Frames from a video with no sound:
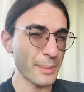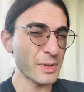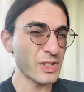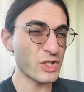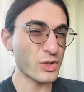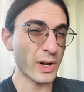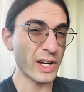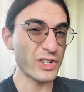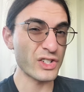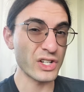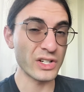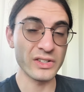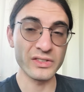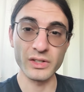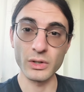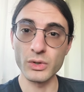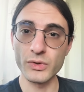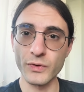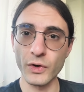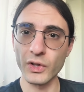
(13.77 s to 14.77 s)
demonstration
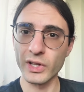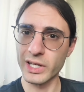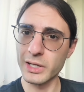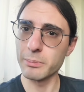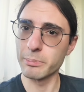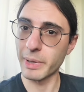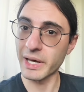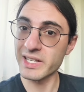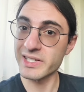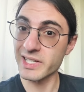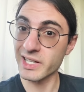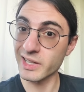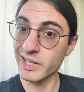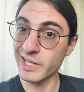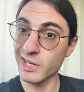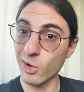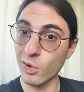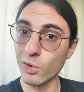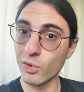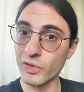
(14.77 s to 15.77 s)
is useful in
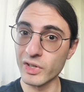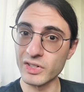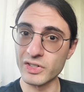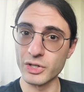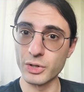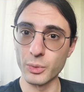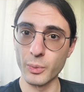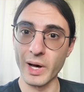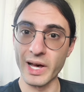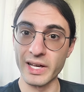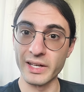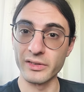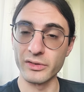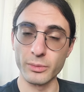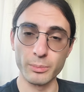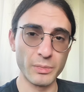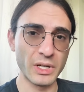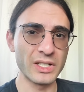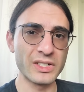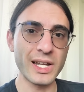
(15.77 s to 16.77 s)
basically only two
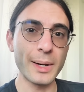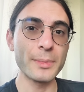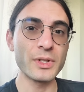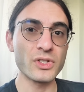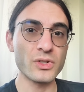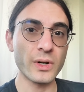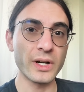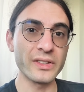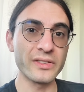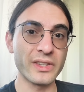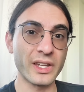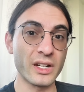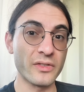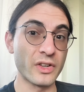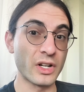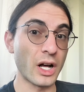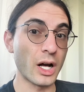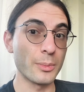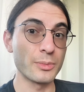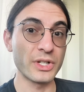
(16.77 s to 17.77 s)
ways. It demonstrates that if
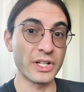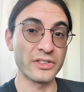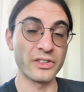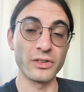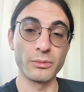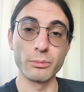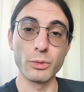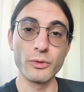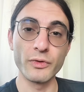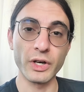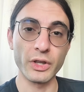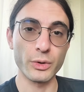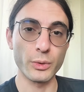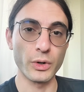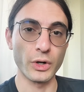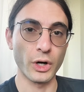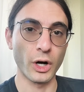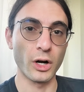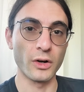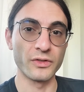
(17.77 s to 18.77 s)
an object is moving
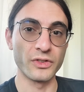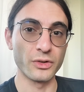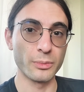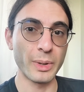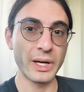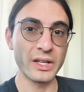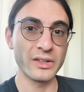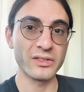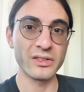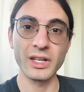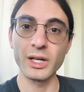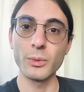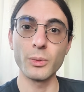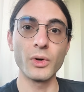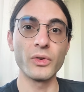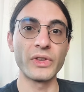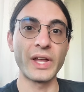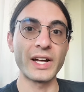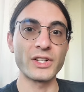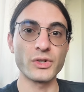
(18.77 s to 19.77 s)
through a curved space, it
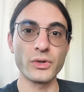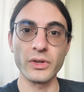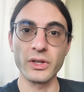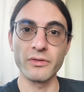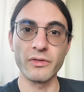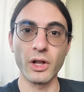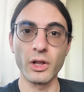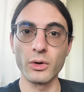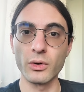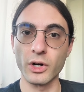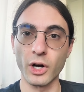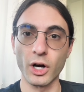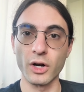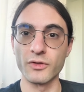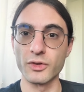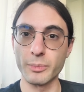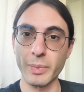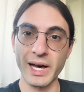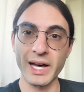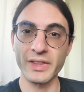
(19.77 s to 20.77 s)
will naturally follow
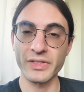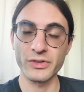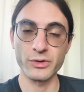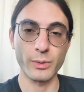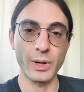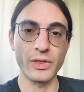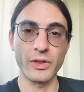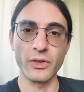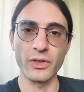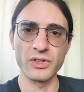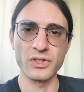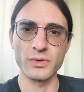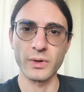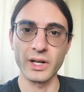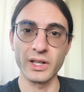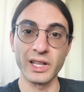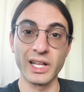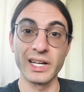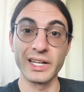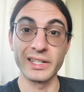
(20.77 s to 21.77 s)
curved paths rather than
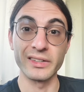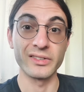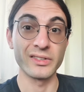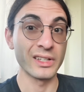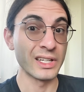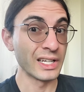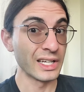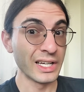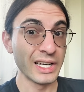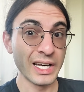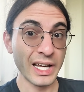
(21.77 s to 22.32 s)
straight lines.